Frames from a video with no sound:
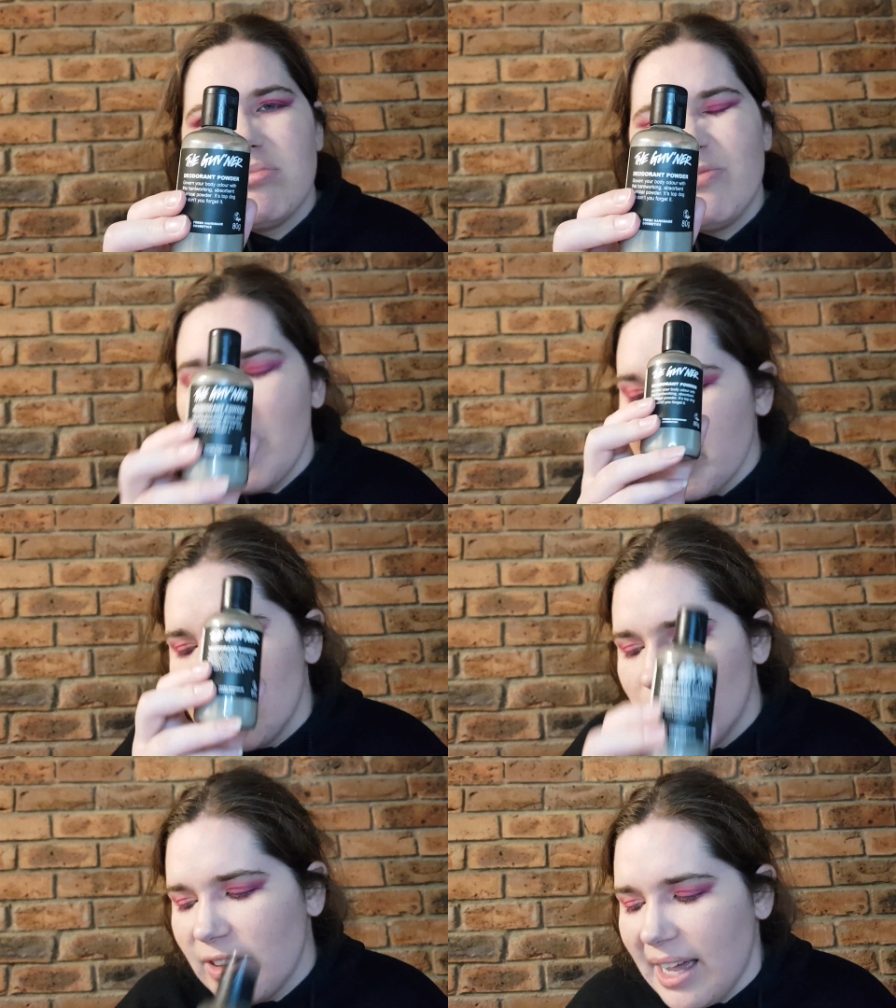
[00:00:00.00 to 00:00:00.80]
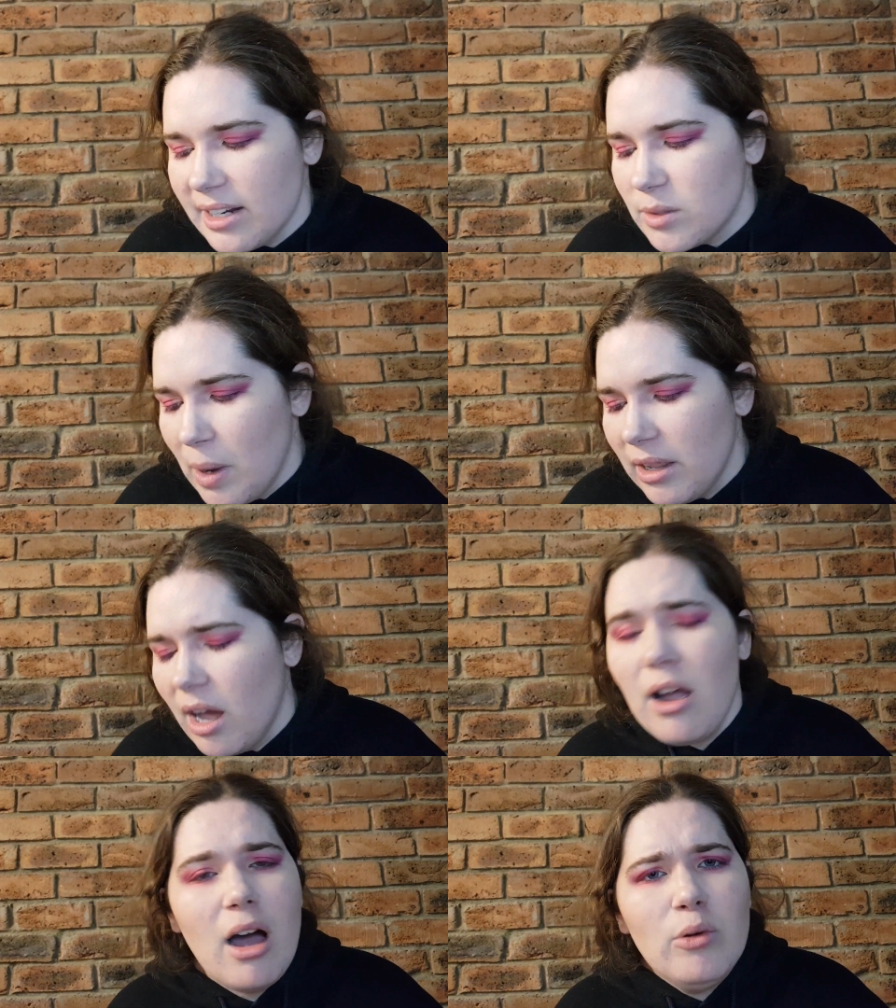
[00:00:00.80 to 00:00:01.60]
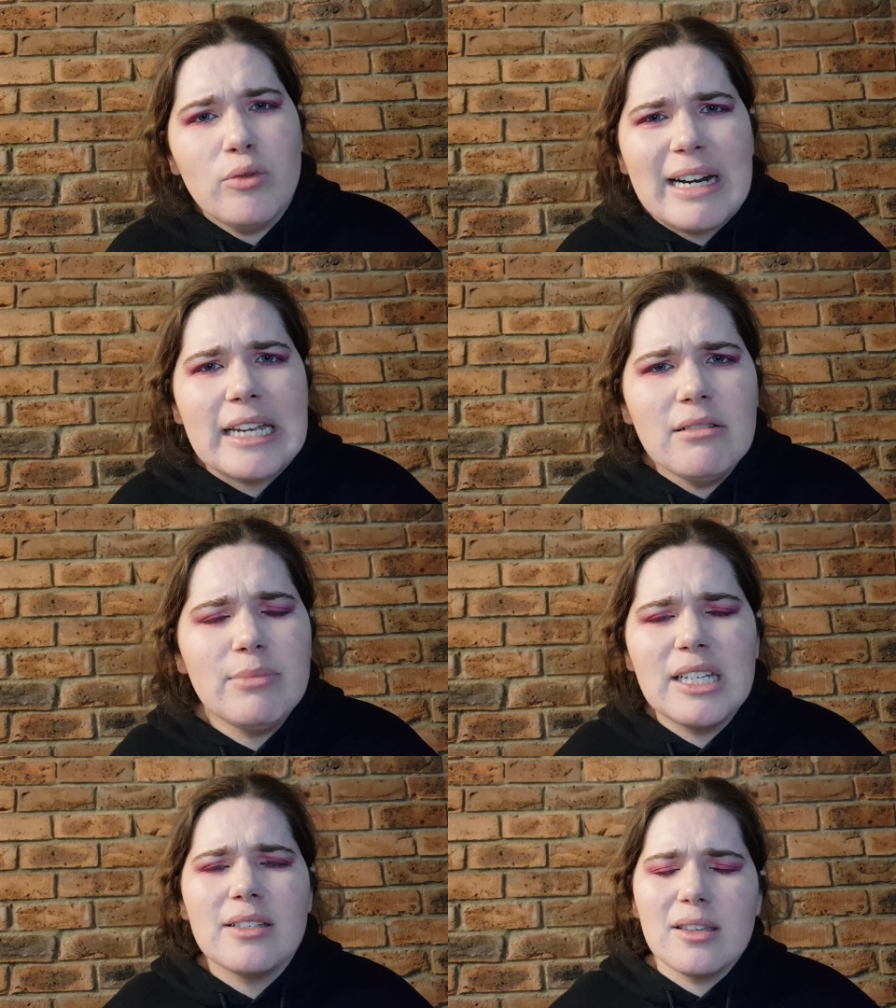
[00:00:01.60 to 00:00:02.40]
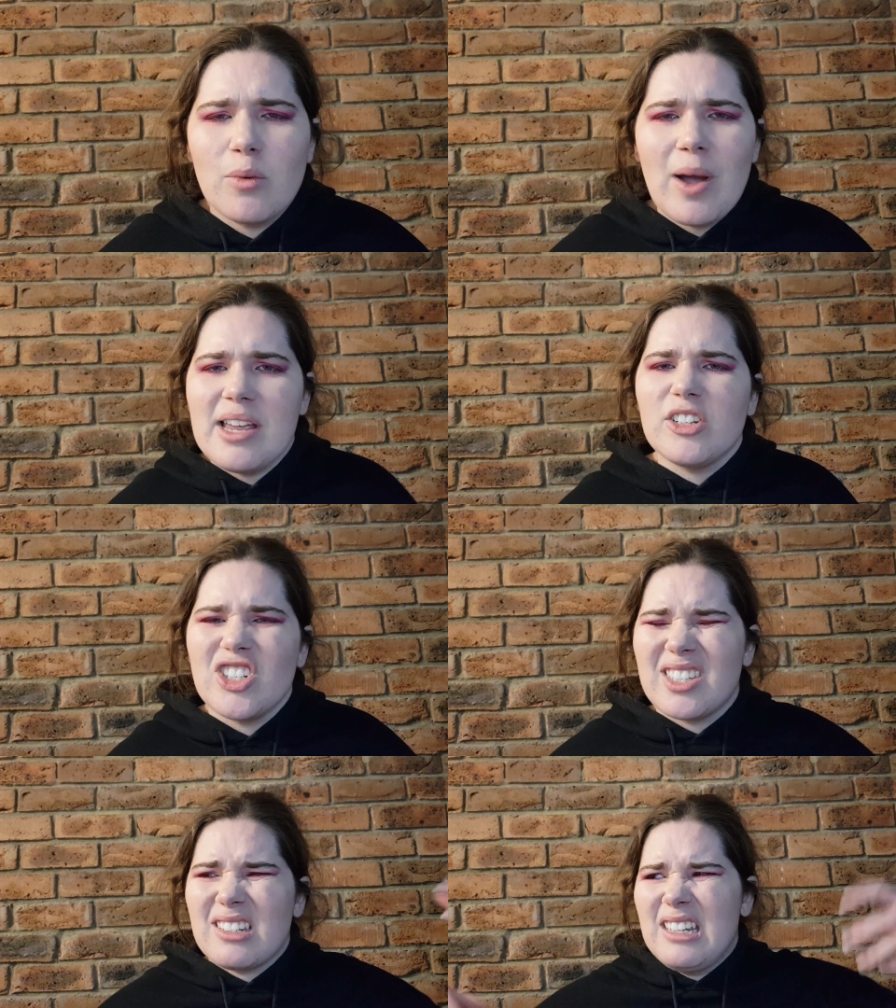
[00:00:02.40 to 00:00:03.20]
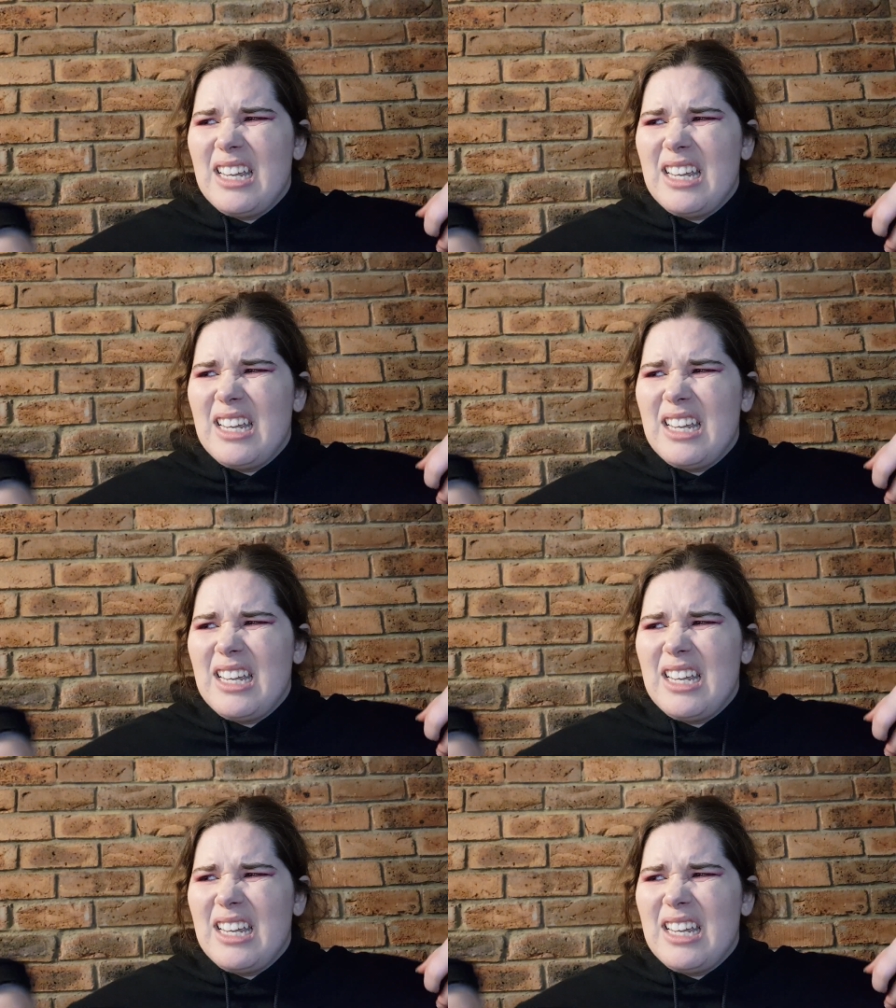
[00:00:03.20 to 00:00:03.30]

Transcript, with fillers: very good for that as well, I, I would reckon, because of the way it just